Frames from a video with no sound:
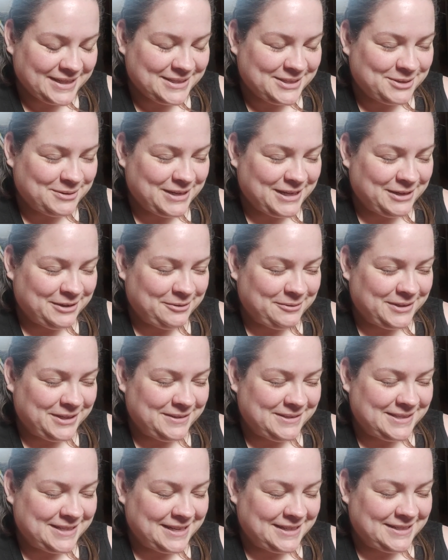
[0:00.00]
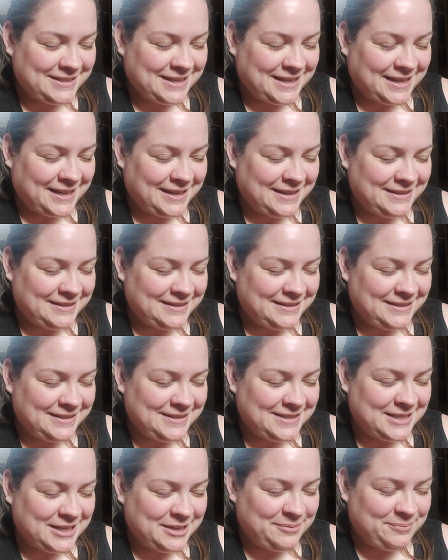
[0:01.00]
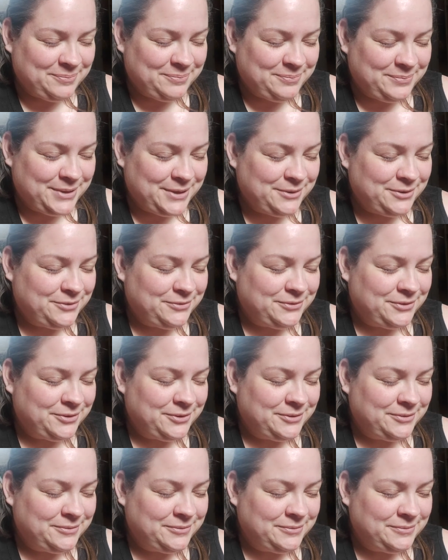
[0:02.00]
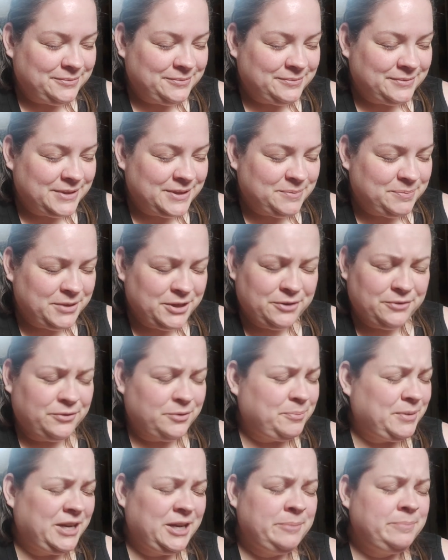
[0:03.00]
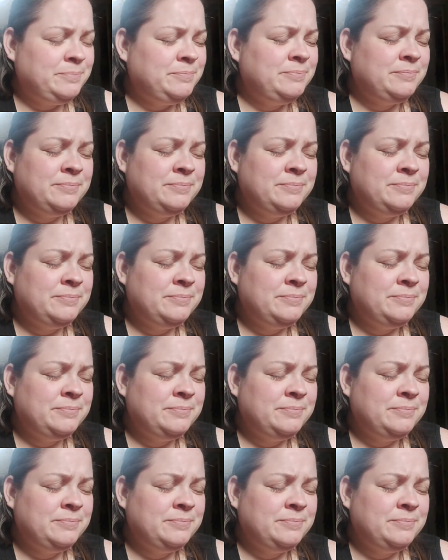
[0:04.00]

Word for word: so Eric, what are you saying to that? He's saying, beautiful. It's beautiful, babe.